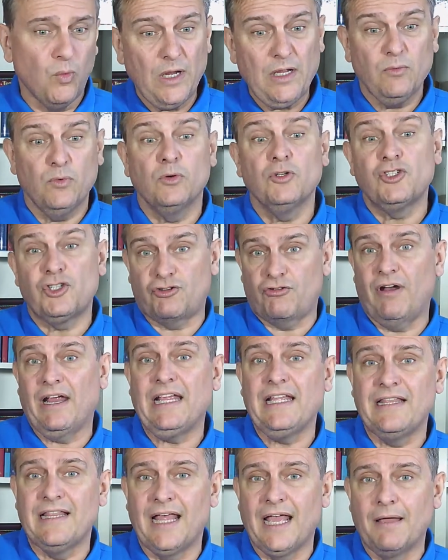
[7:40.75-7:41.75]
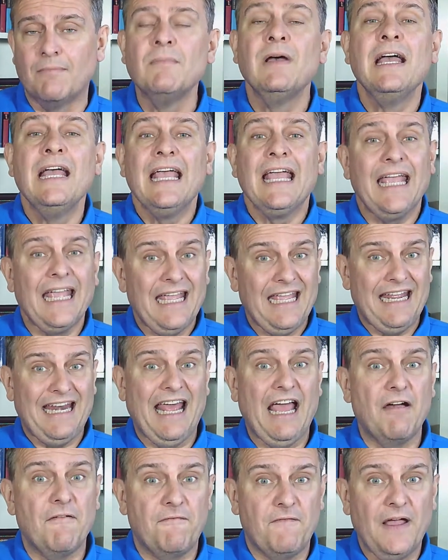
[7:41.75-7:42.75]
We will train them in
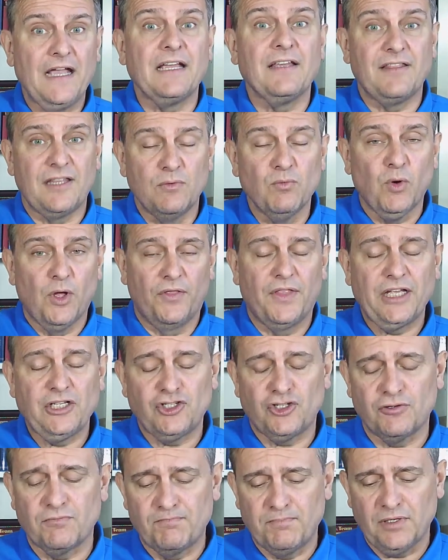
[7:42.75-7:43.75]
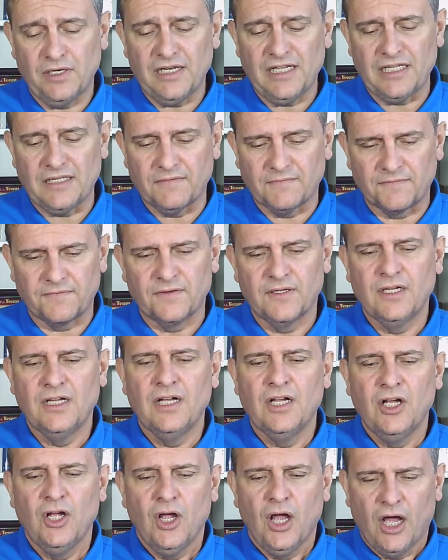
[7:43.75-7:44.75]
our faith, in what they should believe.
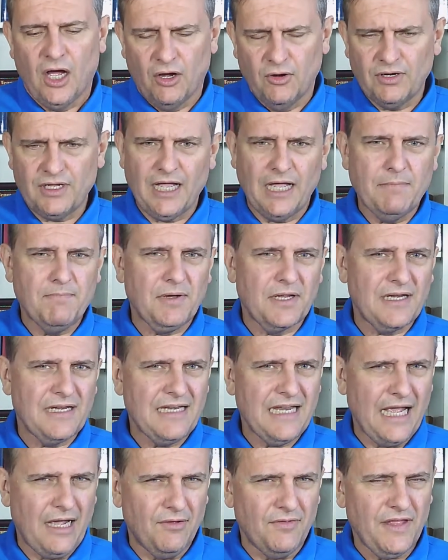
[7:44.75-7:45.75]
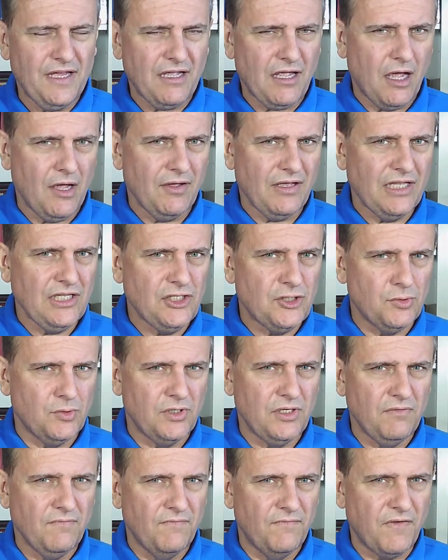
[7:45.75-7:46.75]
Okay, but now they're going into
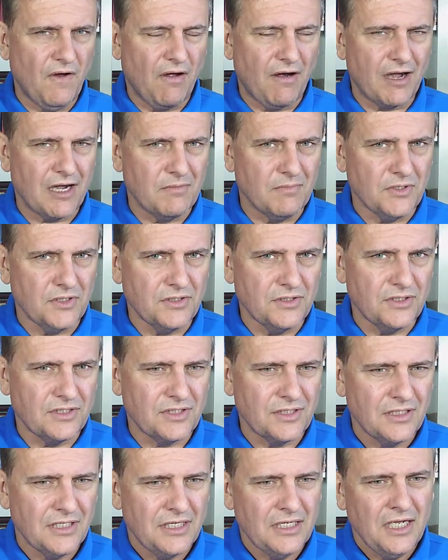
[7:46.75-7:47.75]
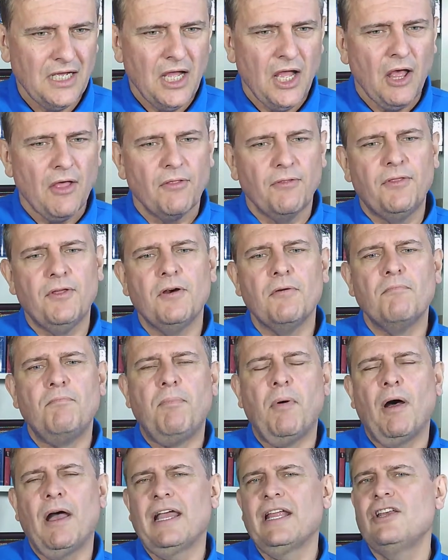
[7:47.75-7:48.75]
an environment that
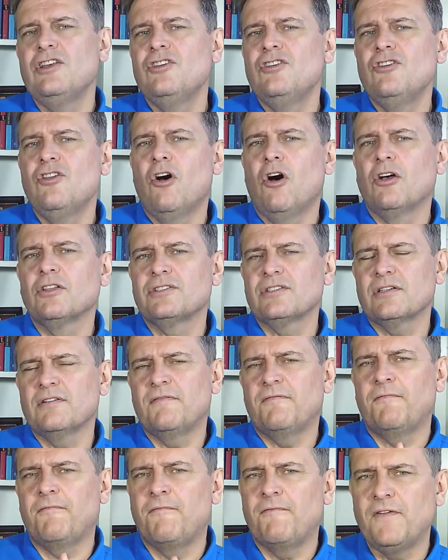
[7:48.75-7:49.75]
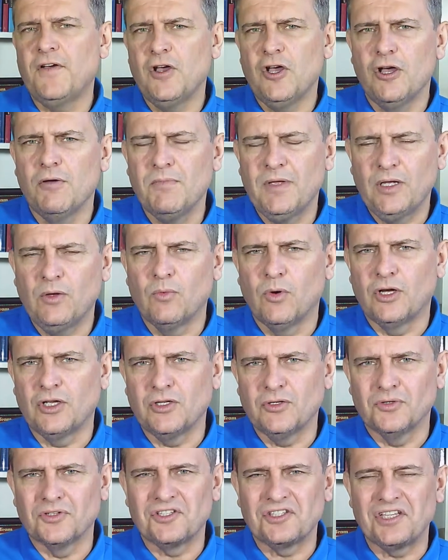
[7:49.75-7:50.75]
by not affirming what
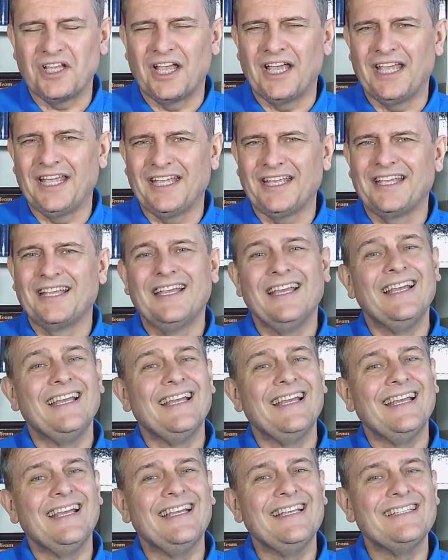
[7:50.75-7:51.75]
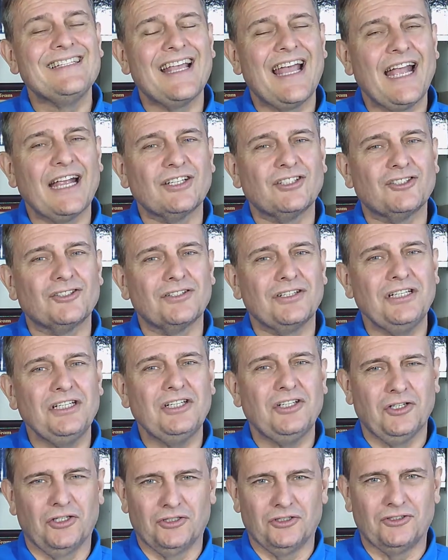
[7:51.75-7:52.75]
you're saying is actually
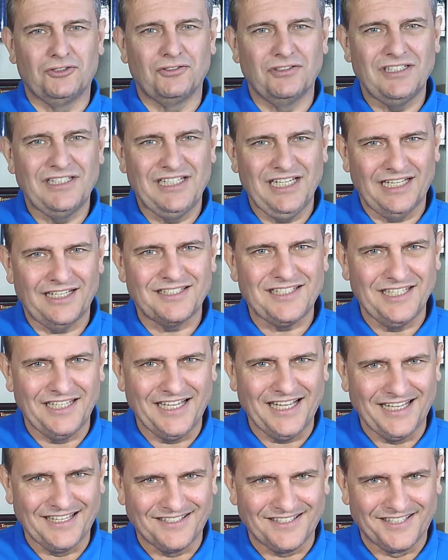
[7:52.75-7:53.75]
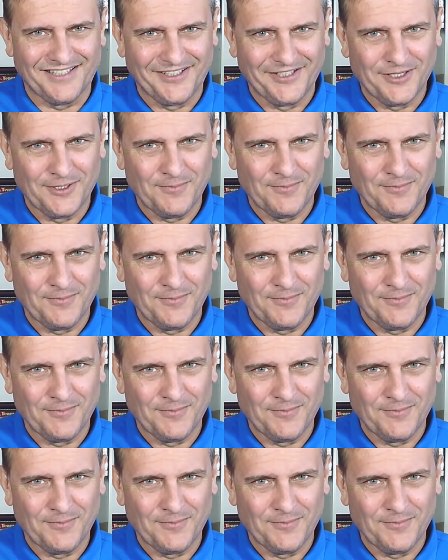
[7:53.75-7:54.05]
contradicting it.